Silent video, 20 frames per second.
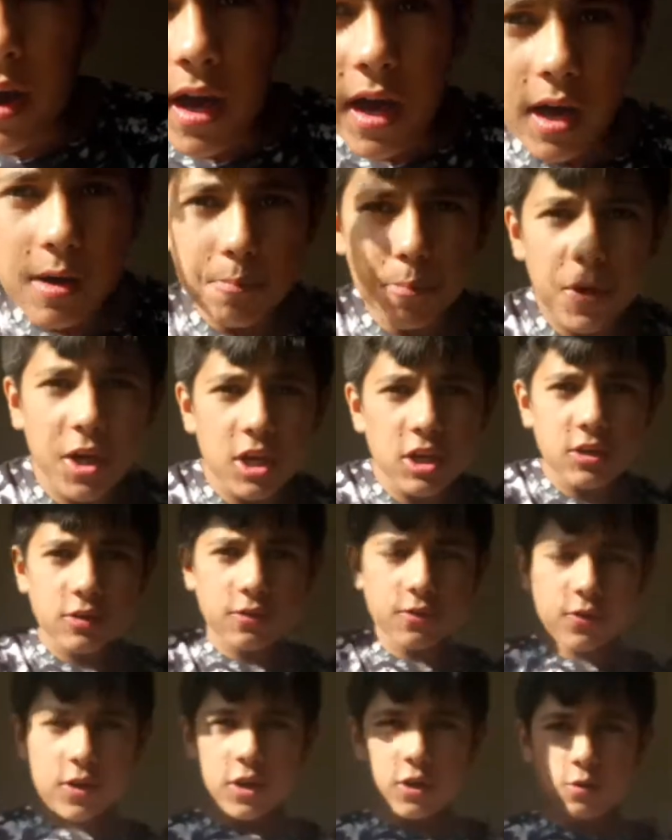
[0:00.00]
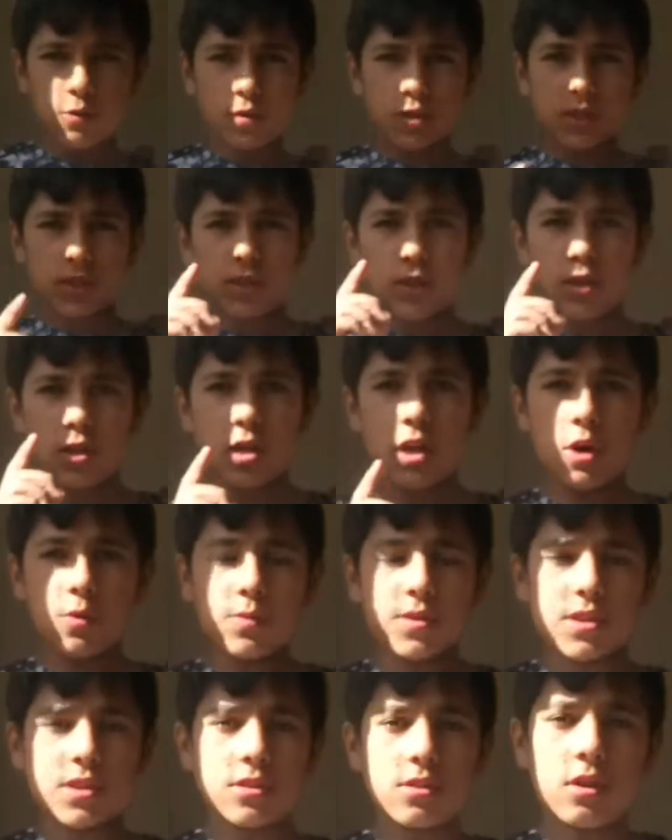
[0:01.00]
at Pakefield,
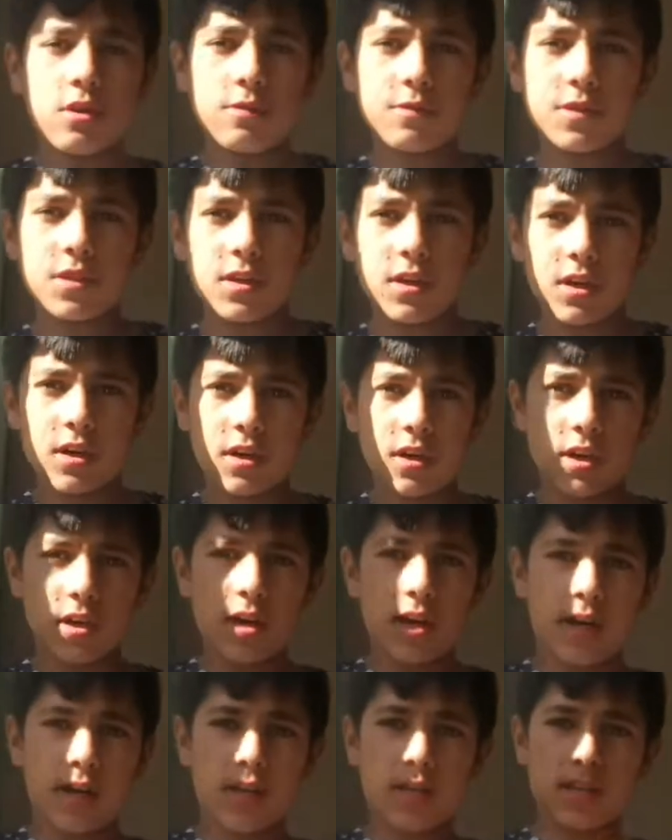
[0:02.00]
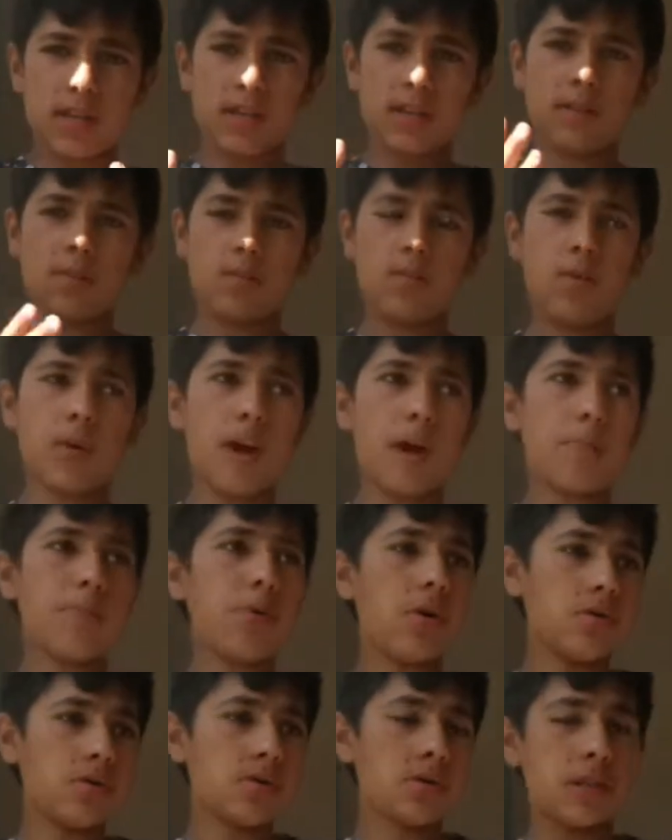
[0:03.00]
Lowestoft, uh, and we're at
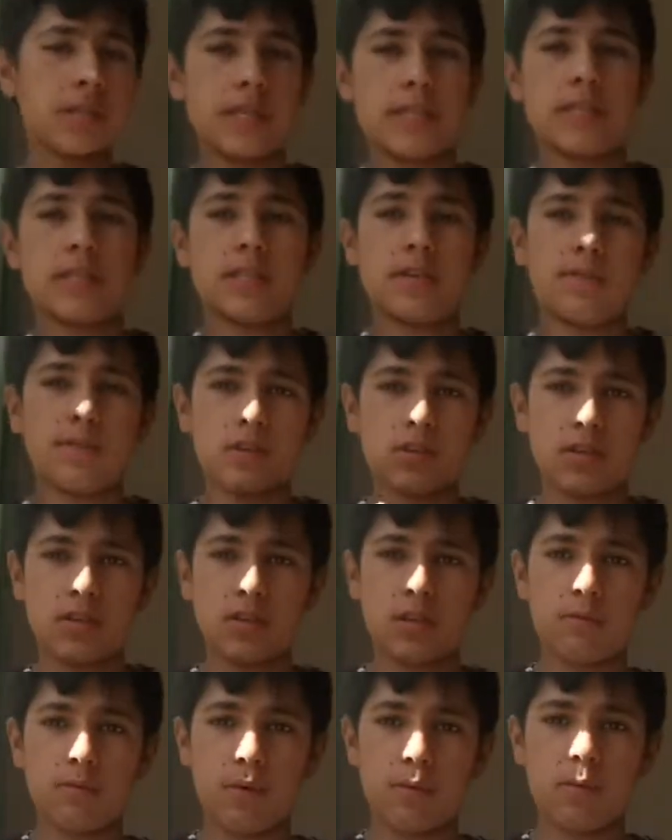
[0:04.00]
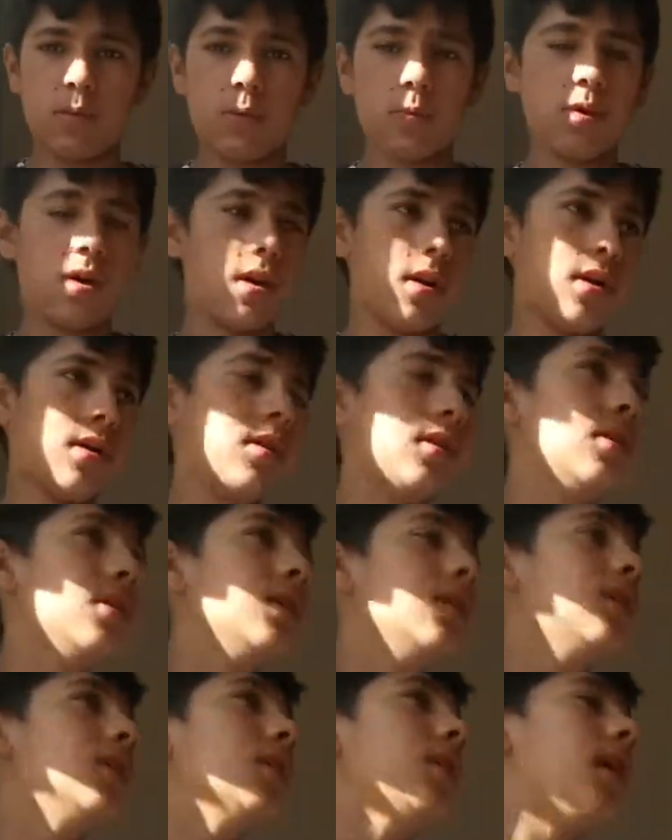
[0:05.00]
Pontins, if you didn't know where we were.
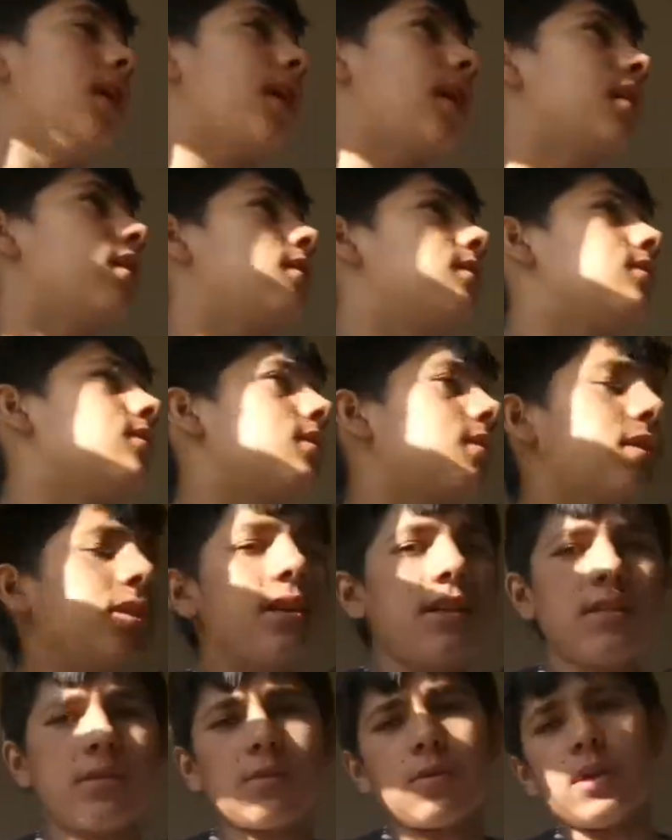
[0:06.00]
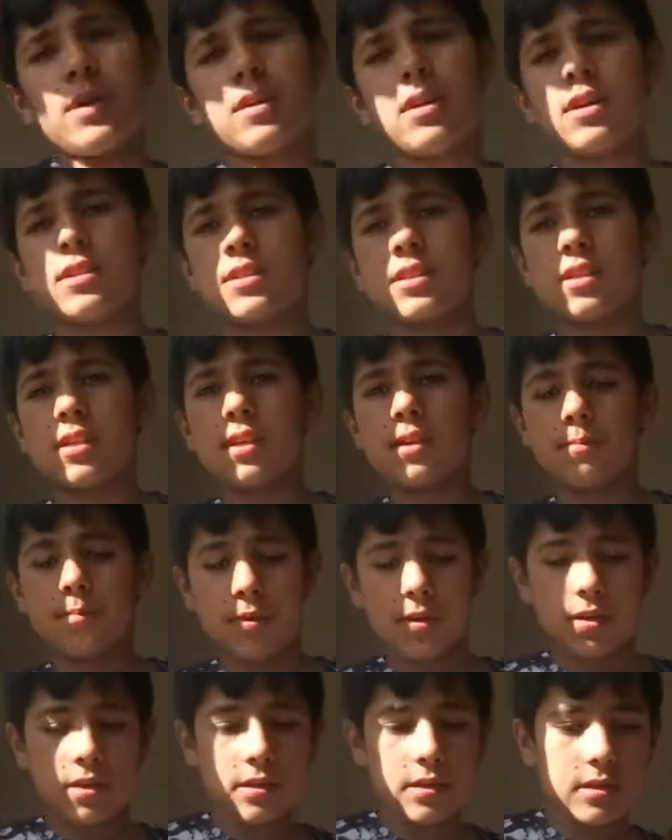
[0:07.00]
And uh, it is quite nice here,
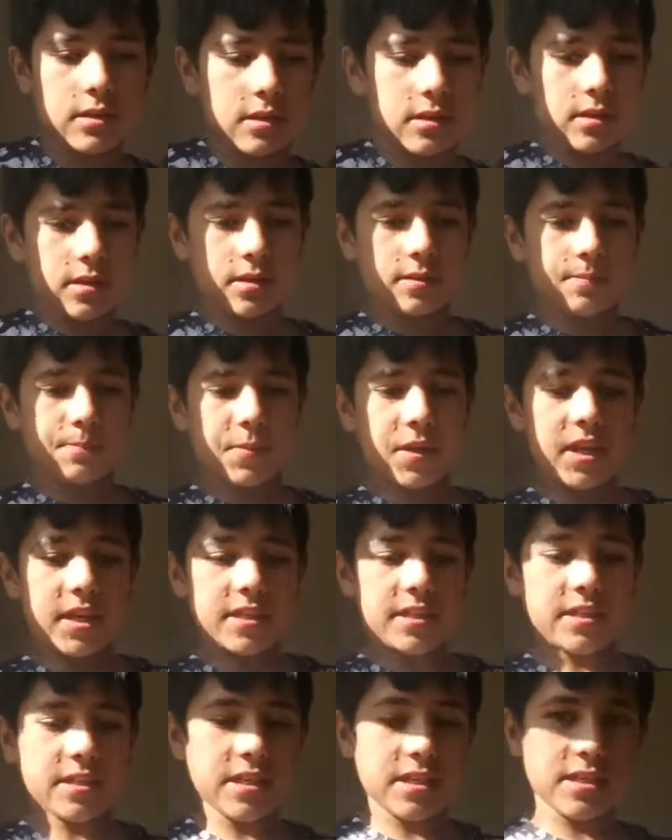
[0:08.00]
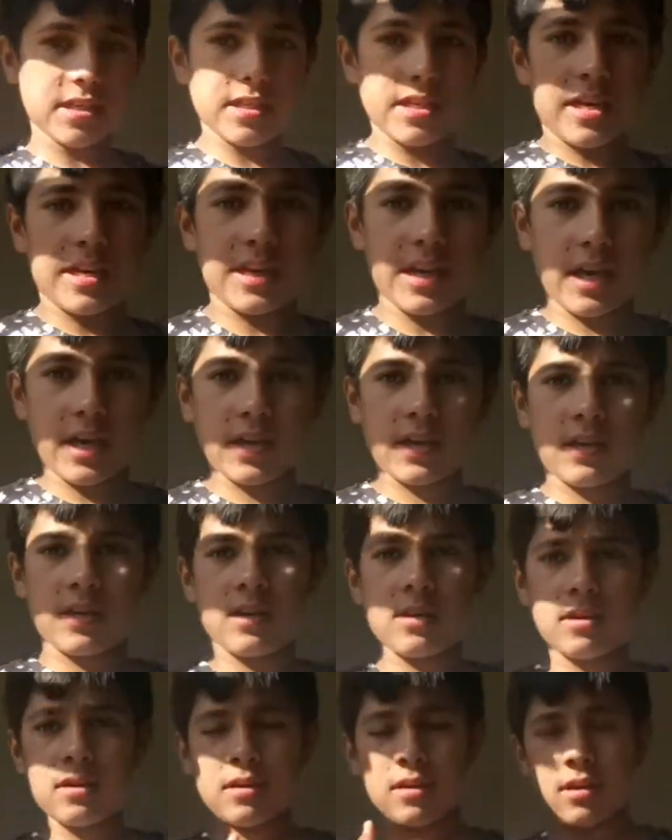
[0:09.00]
but this place does need, like,
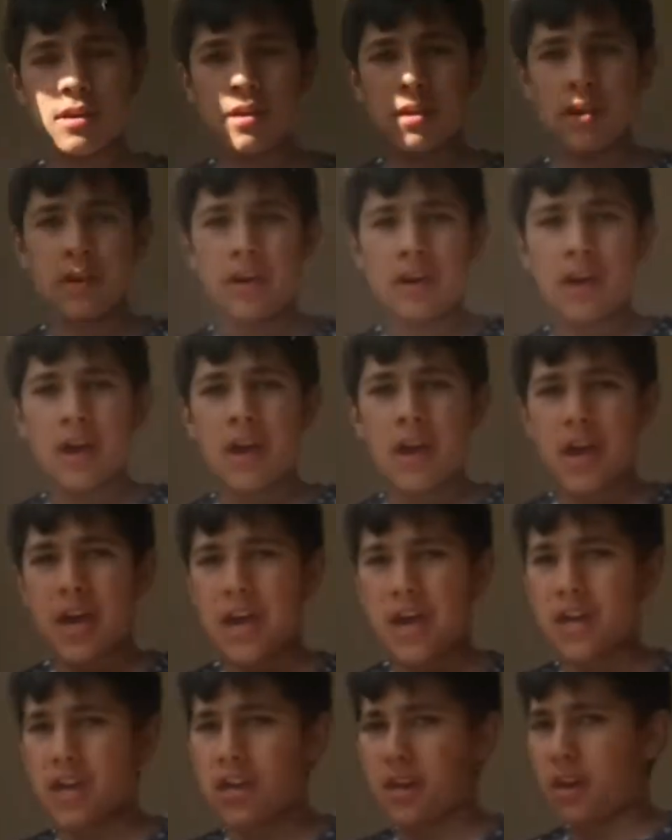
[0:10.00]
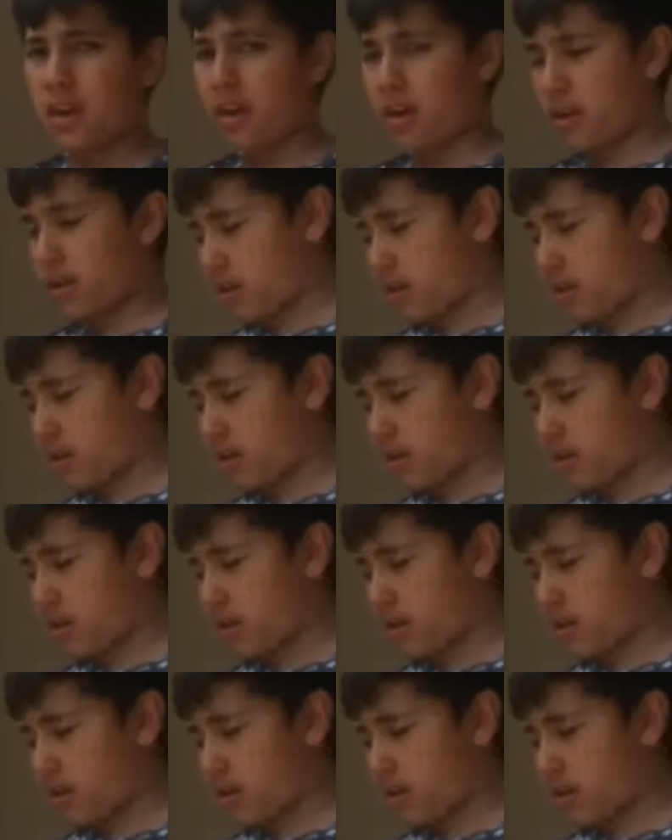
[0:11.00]
a uh,